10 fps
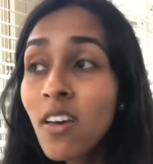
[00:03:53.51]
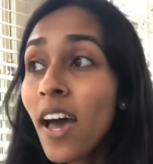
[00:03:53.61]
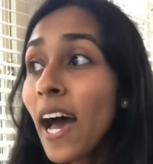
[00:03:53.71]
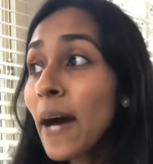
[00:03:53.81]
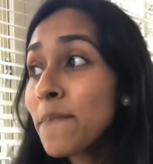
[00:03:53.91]

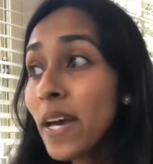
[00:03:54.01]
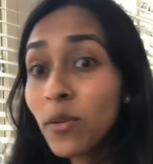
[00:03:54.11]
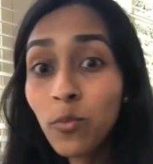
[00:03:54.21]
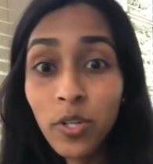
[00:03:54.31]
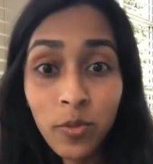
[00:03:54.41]
and
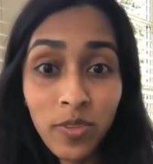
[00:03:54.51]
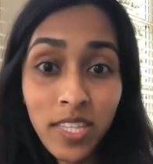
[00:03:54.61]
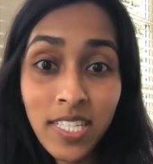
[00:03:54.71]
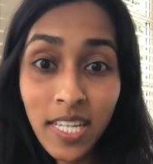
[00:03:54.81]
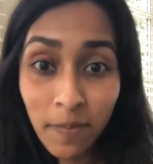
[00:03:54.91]
work with the
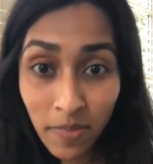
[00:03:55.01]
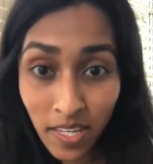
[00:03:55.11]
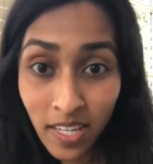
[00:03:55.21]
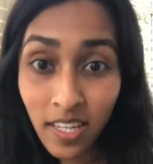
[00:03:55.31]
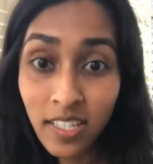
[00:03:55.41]
team there